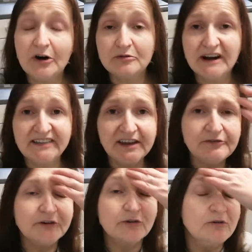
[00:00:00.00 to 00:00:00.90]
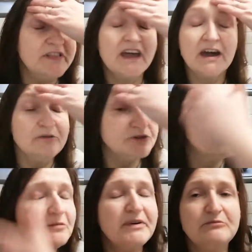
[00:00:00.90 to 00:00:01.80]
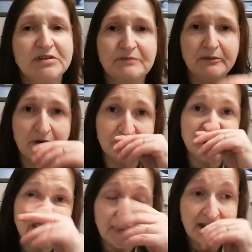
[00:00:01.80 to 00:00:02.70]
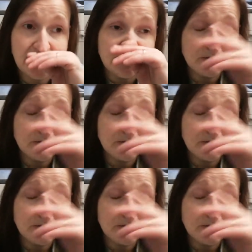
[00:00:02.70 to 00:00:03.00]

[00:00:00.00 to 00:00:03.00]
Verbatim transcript: All ready for going out shopping with my mum today.